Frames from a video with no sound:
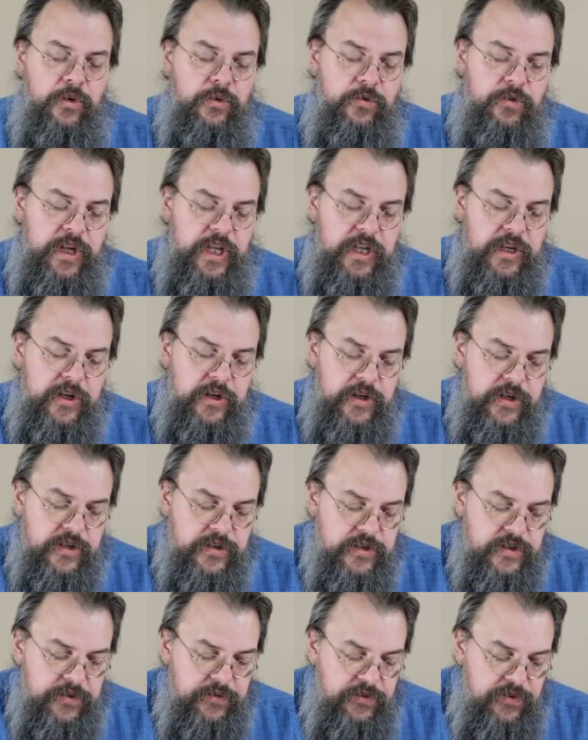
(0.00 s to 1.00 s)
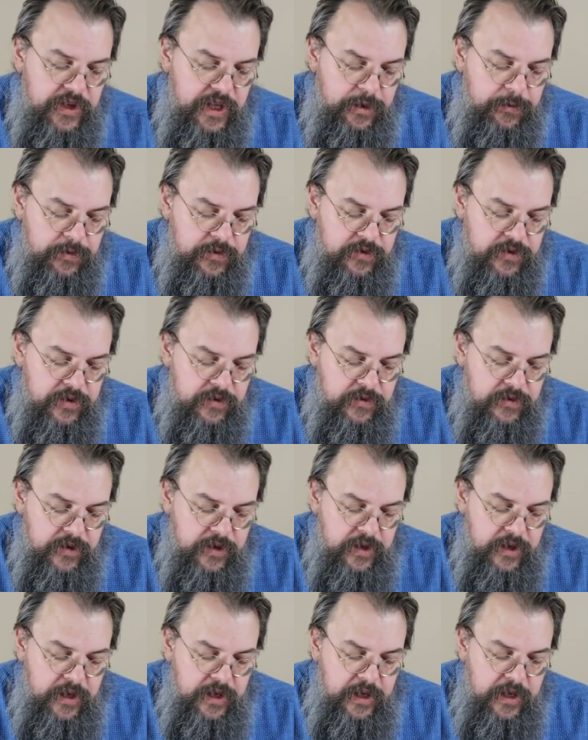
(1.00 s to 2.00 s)
recursive sequences.
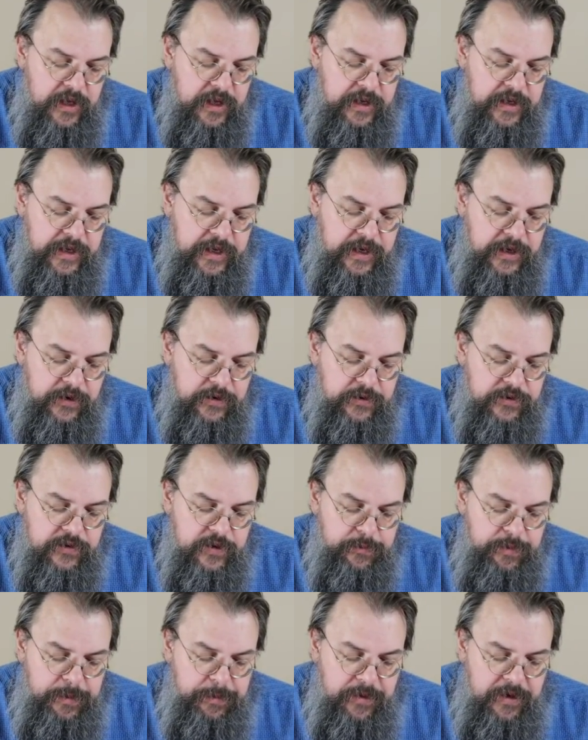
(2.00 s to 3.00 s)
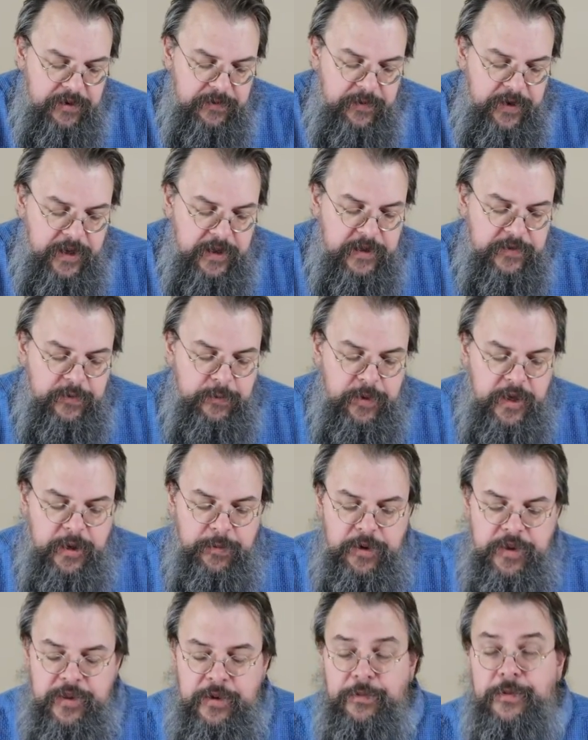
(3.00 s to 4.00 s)
Now, some people are fairly
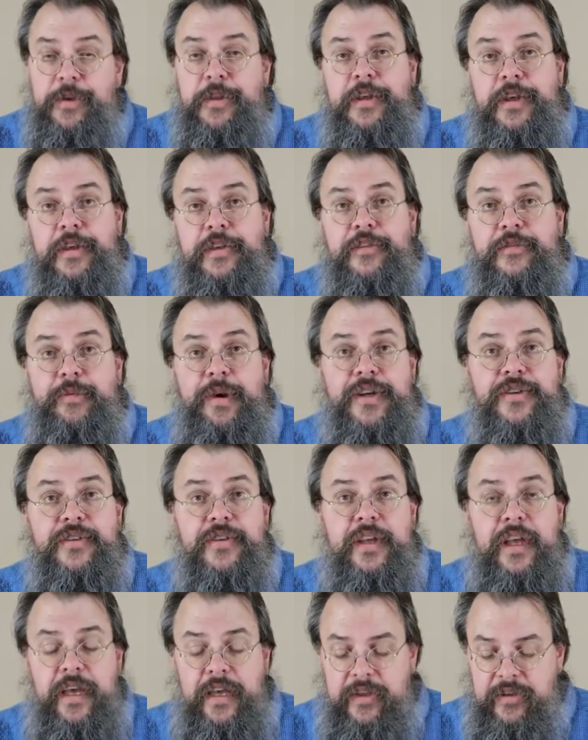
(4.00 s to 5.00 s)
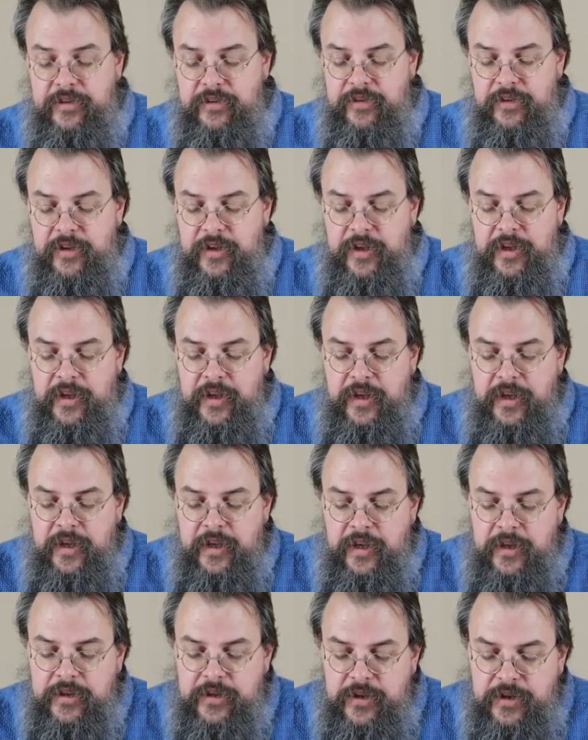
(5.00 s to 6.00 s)
familiar with a really special case
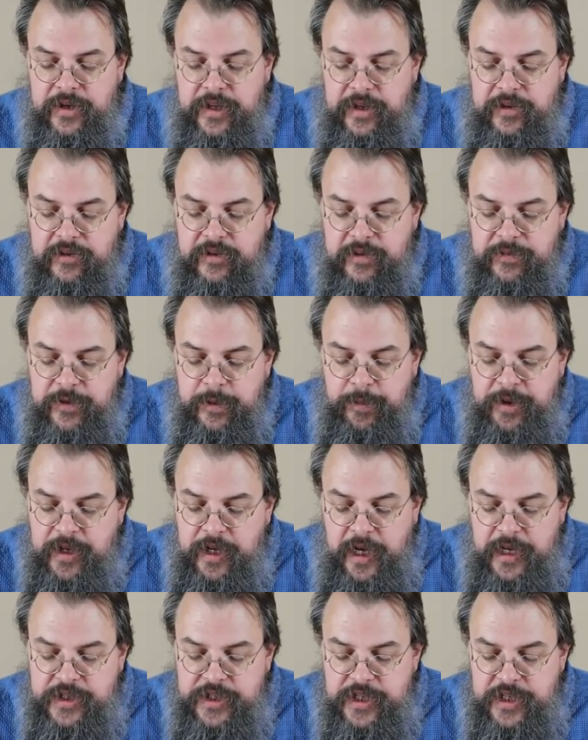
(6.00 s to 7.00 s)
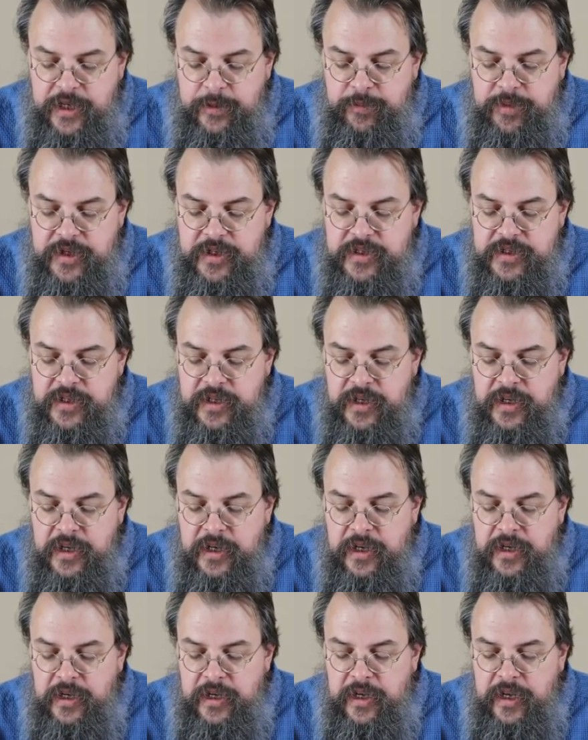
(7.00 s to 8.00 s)
known as the Fibonacci numbers.
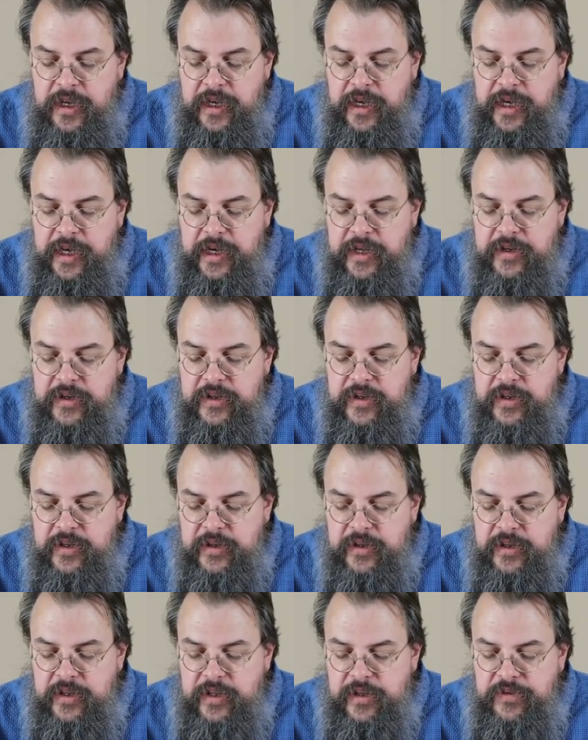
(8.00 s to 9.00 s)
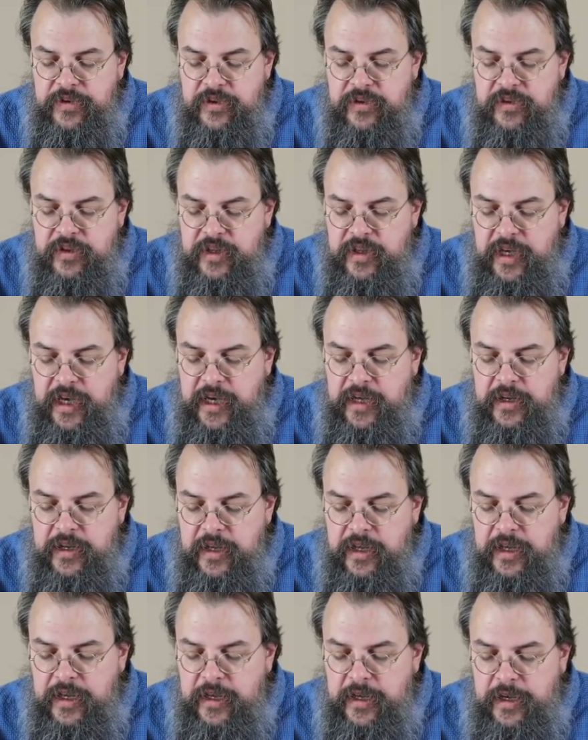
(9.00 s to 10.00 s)
And if you see that,
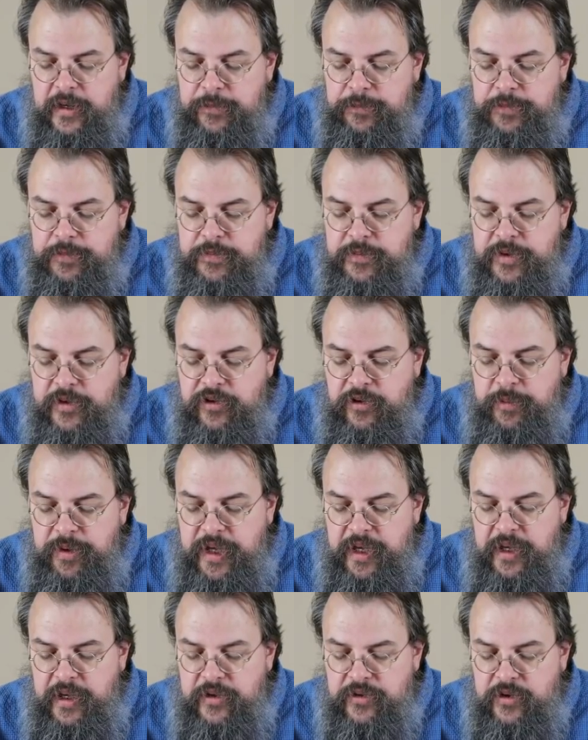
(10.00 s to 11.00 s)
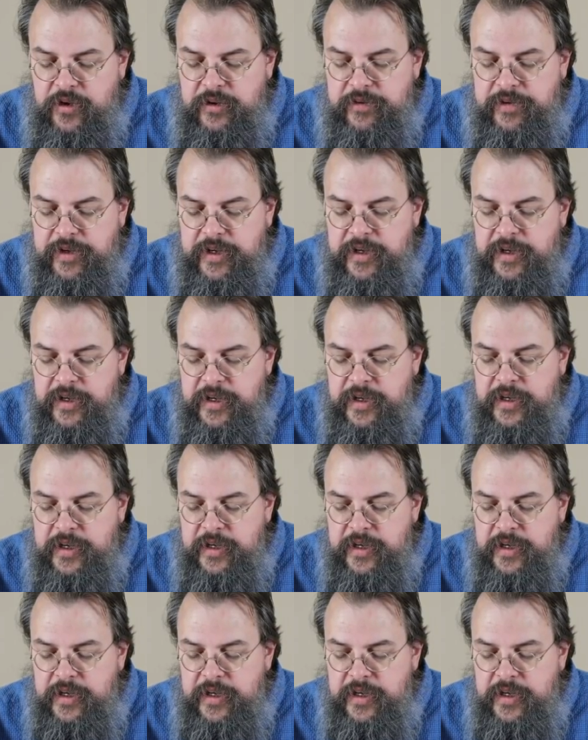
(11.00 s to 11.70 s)
this will be sort of a